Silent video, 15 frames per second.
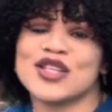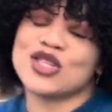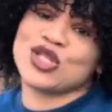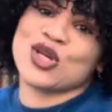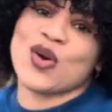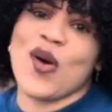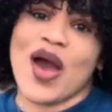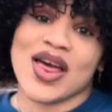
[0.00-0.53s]

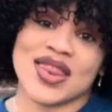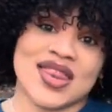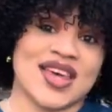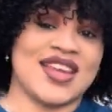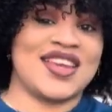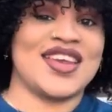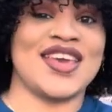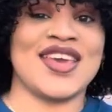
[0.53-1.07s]
to the
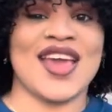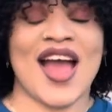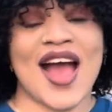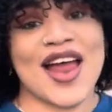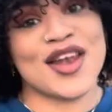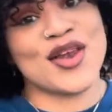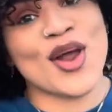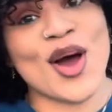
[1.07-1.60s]

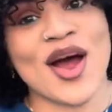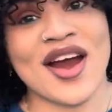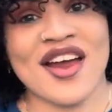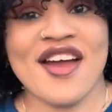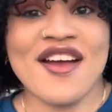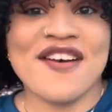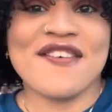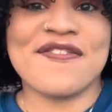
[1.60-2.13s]
DNR
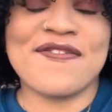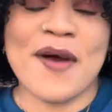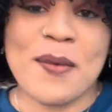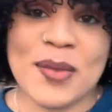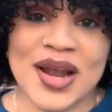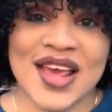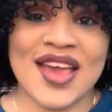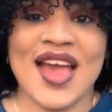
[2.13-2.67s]

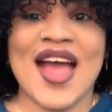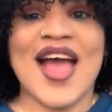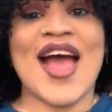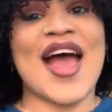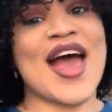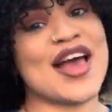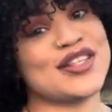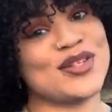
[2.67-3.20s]
family.
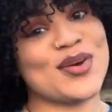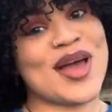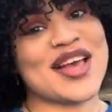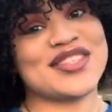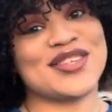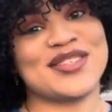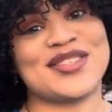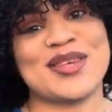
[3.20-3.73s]
As you
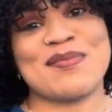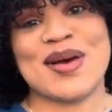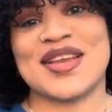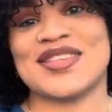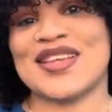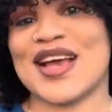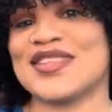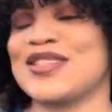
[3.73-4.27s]
guys could see by the
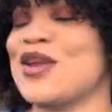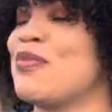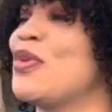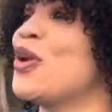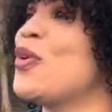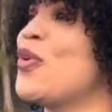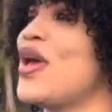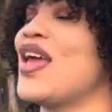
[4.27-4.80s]
title down
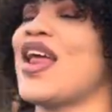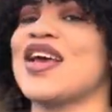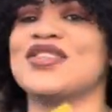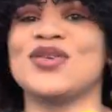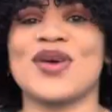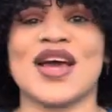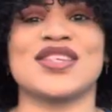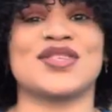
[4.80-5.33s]
below,
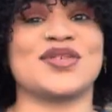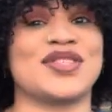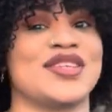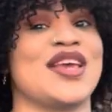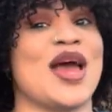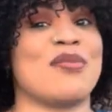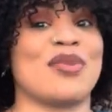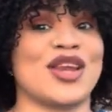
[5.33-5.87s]

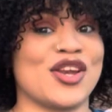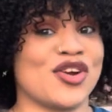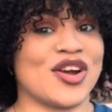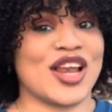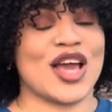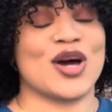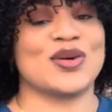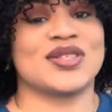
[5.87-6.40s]
I'm
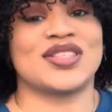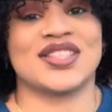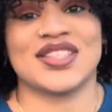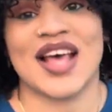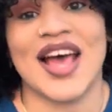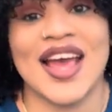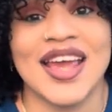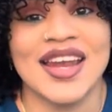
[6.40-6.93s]
literally
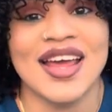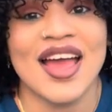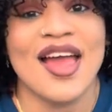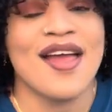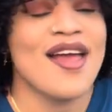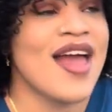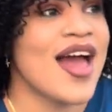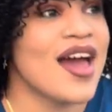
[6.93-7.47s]
outside.
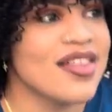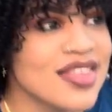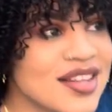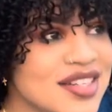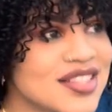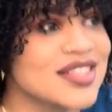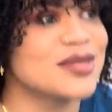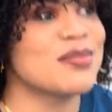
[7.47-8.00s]
I think
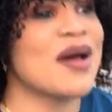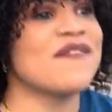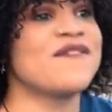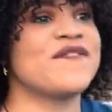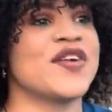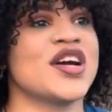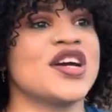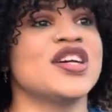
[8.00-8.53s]
this is my
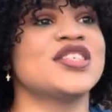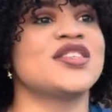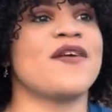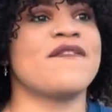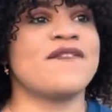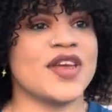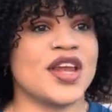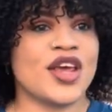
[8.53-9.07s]
first
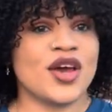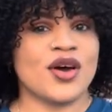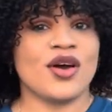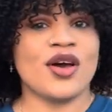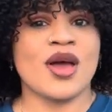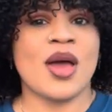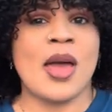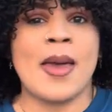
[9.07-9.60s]
video,
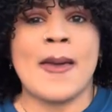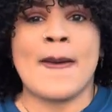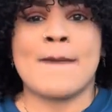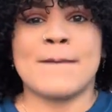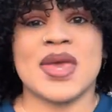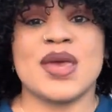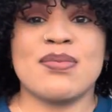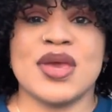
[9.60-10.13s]

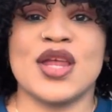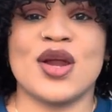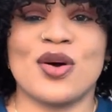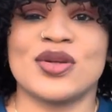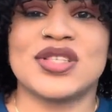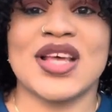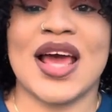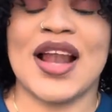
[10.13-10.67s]
me being
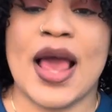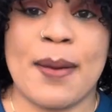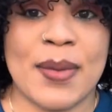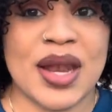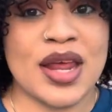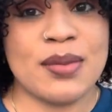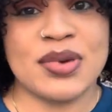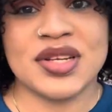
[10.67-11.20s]
outside, like my
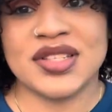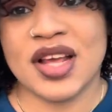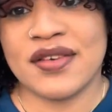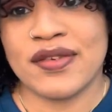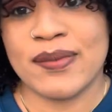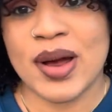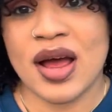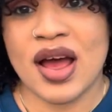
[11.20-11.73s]
neighbors
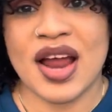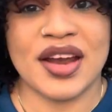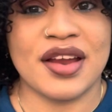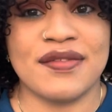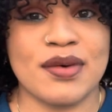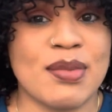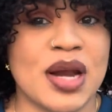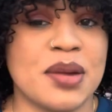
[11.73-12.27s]
and
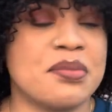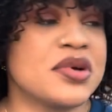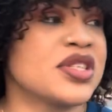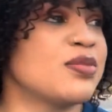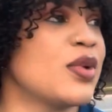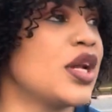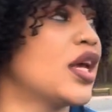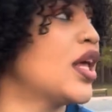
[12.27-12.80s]
everybody must
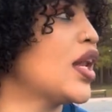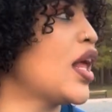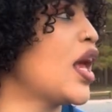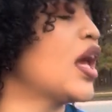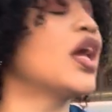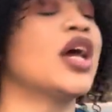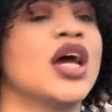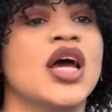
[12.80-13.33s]
be looking like,